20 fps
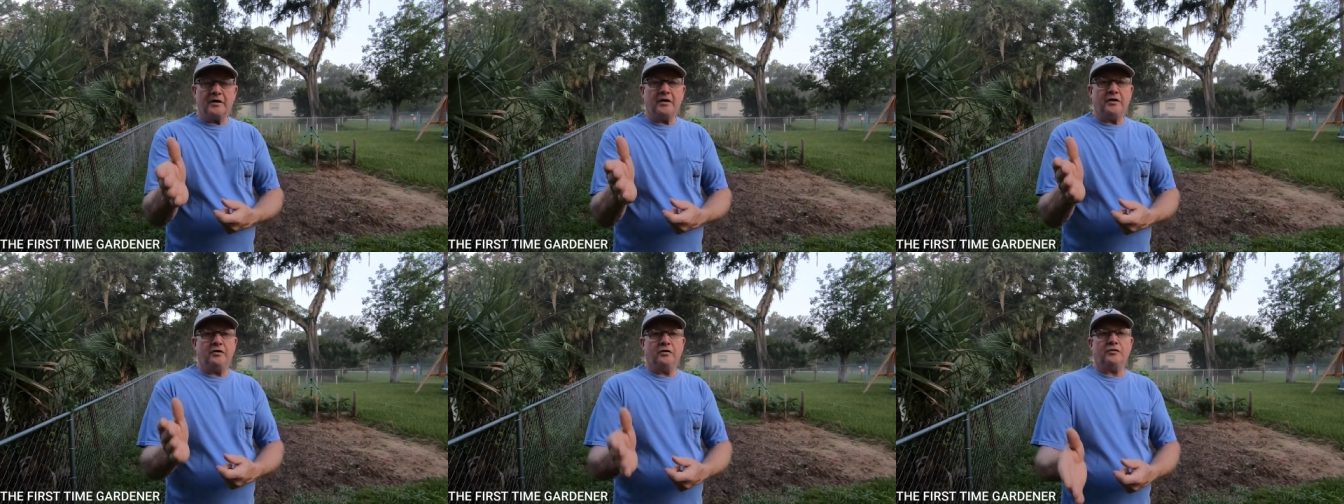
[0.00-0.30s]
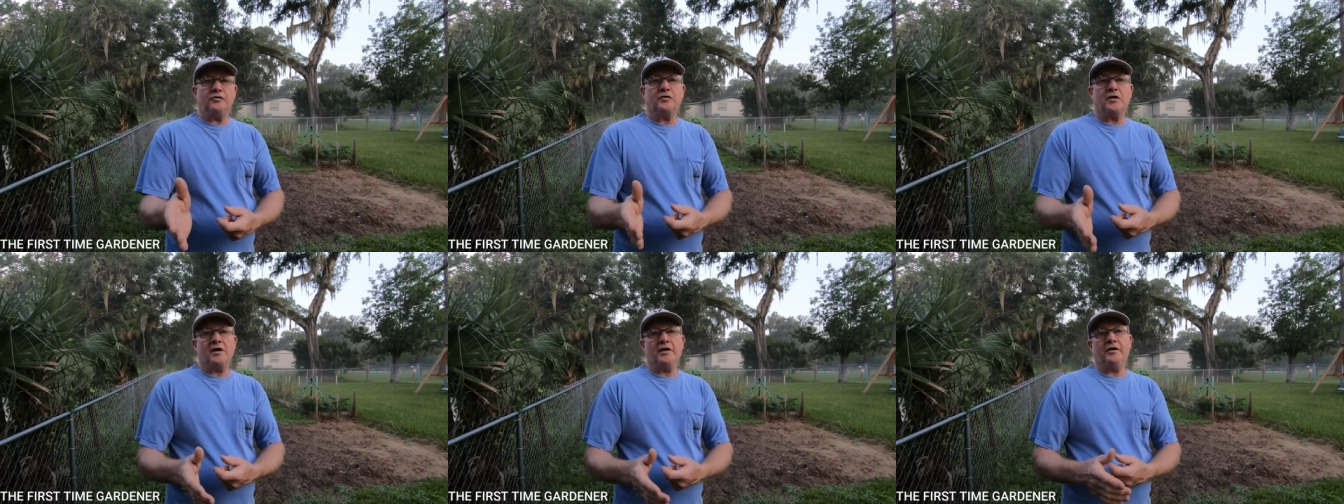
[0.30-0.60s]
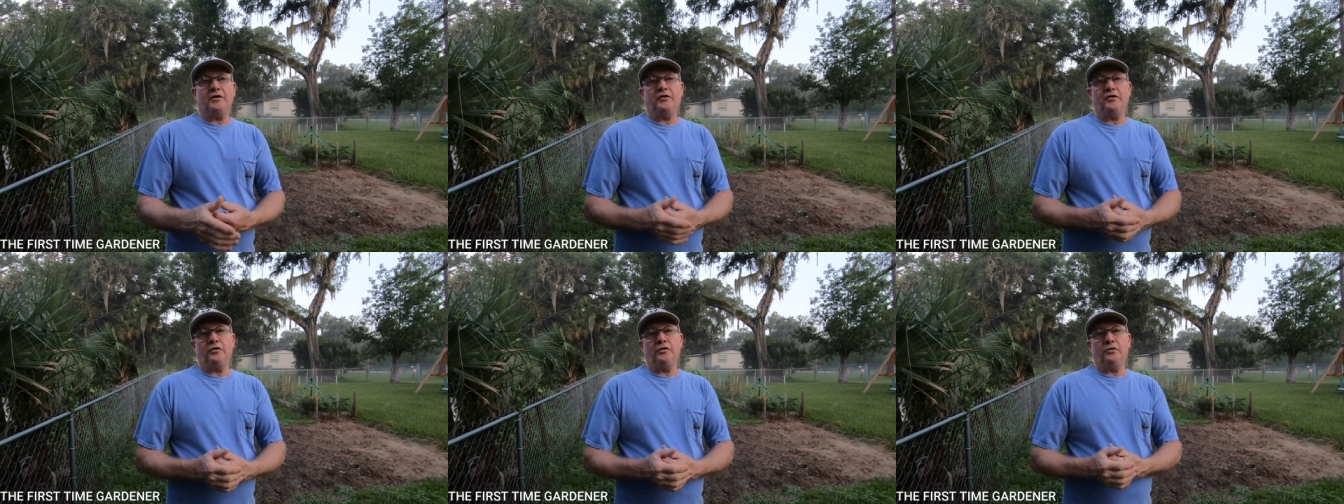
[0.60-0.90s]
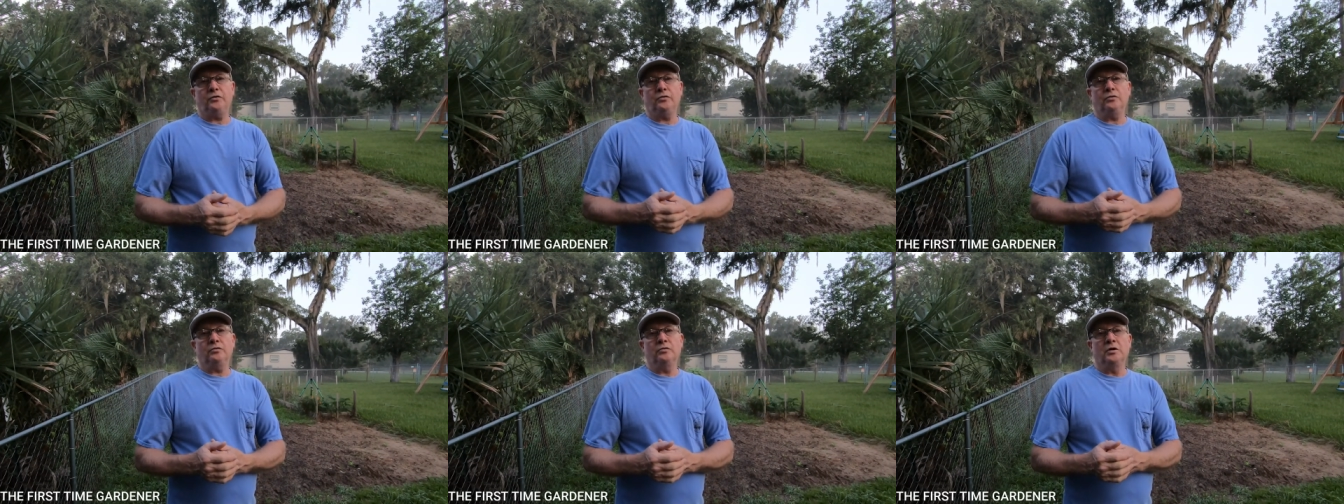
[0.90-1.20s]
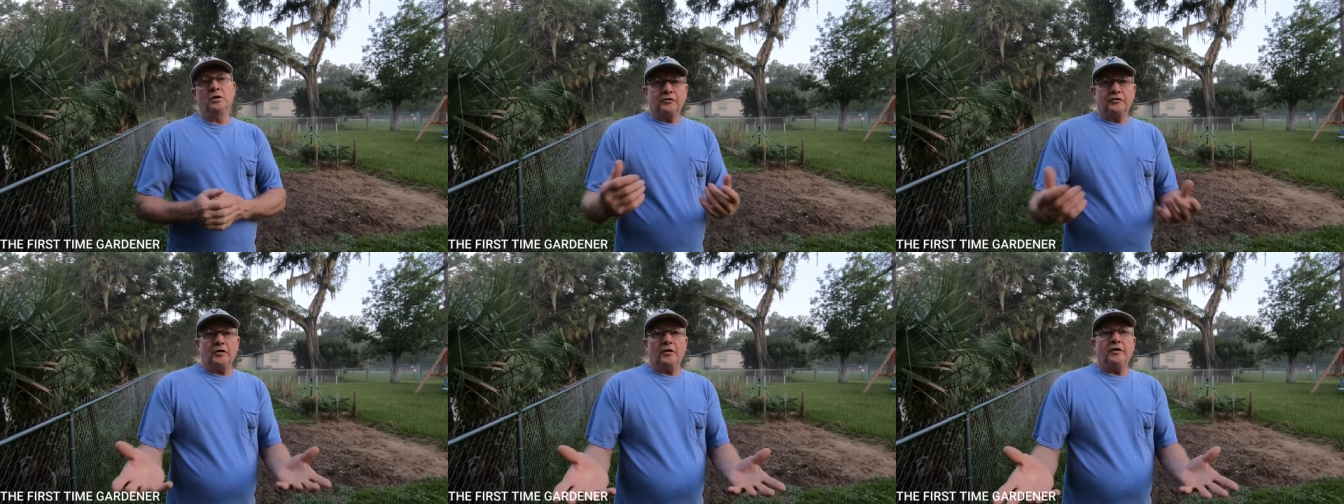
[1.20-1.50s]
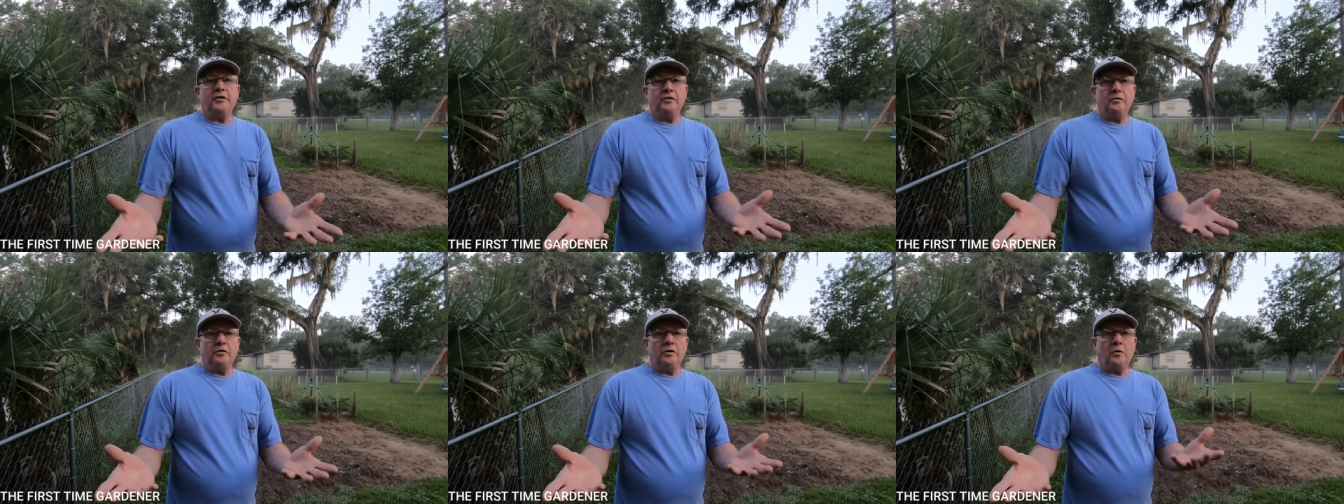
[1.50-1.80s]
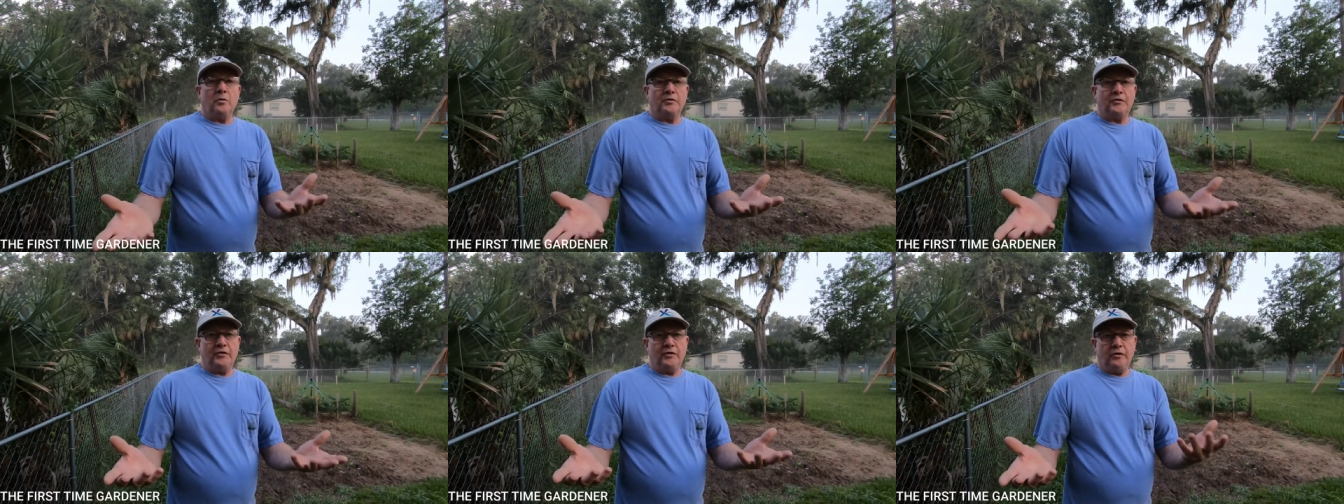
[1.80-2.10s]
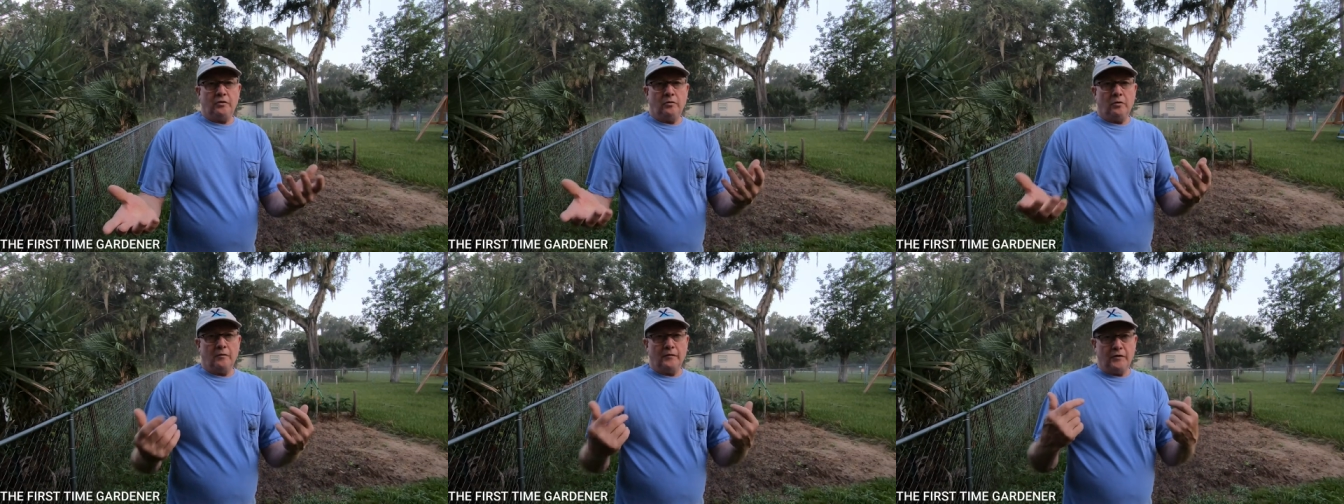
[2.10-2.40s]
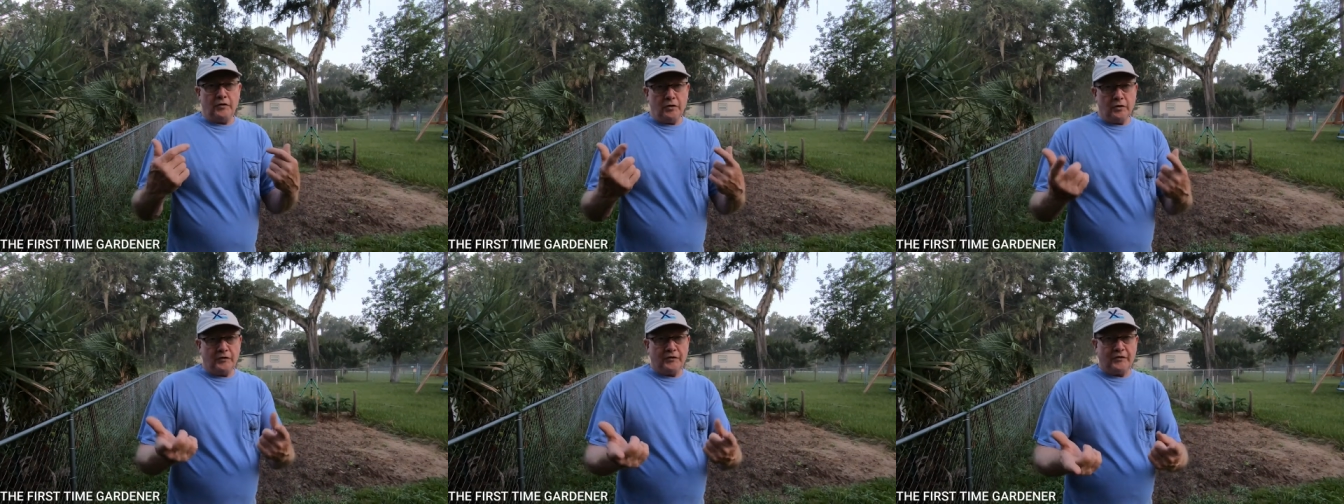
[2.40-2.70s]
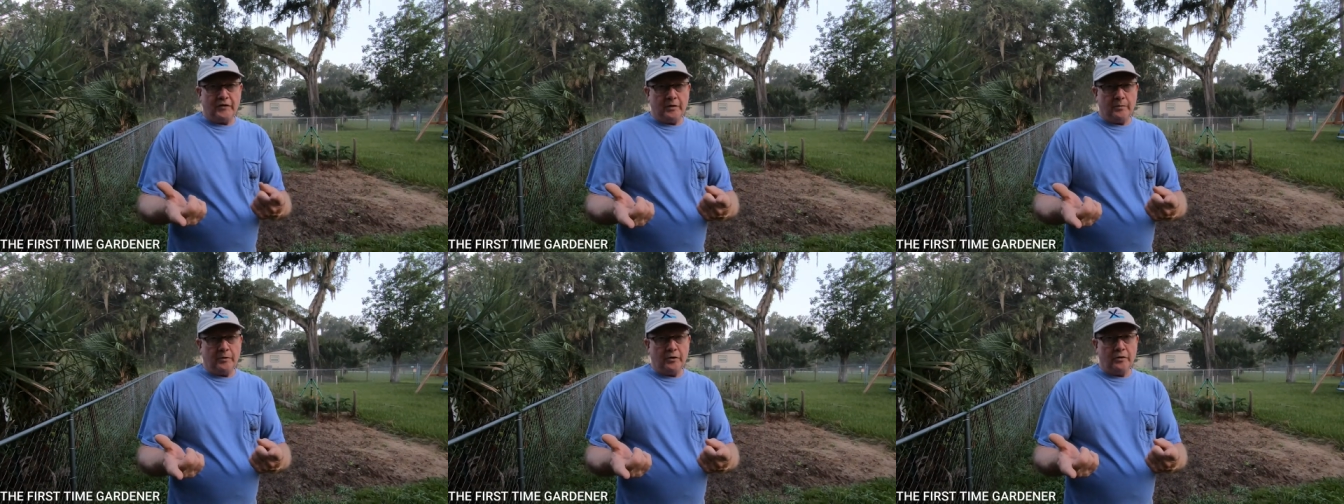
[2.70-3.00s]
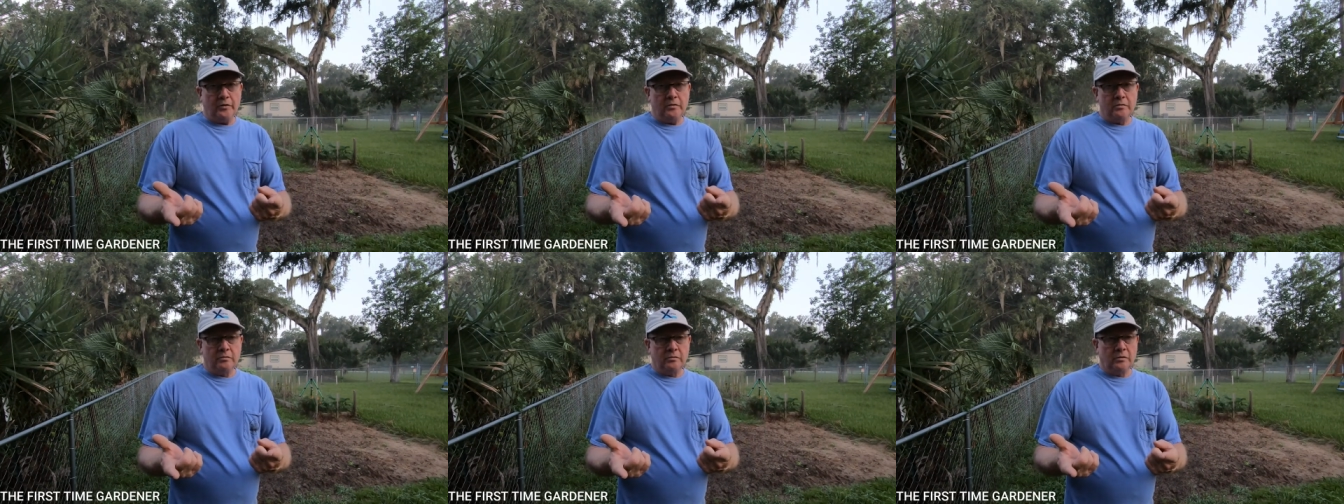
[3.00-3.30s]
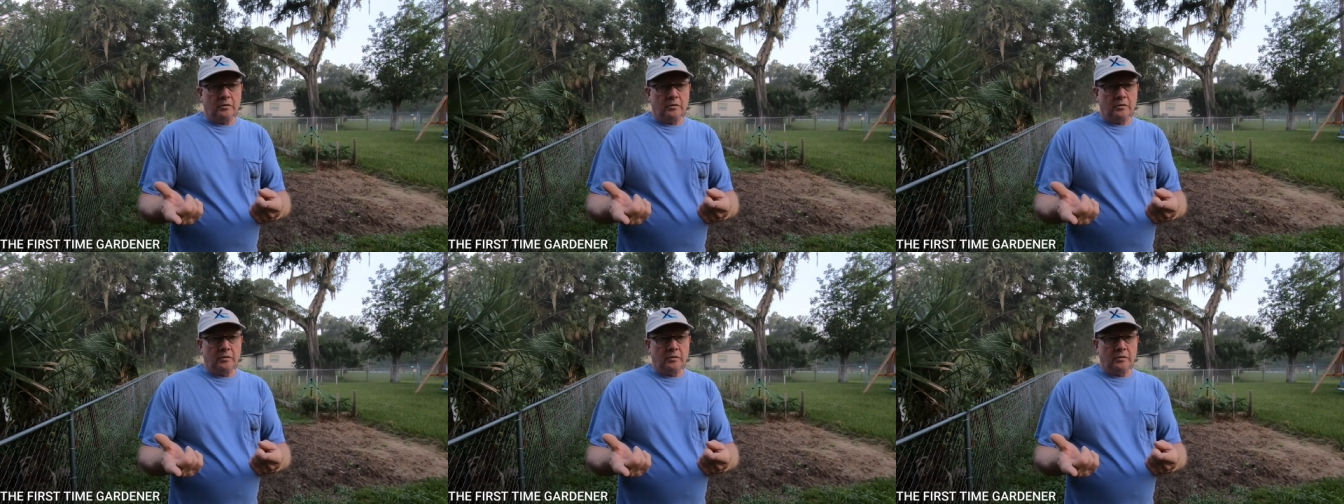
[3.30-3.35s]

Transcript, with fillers: that you're trying to do so that you know what to do over your summer.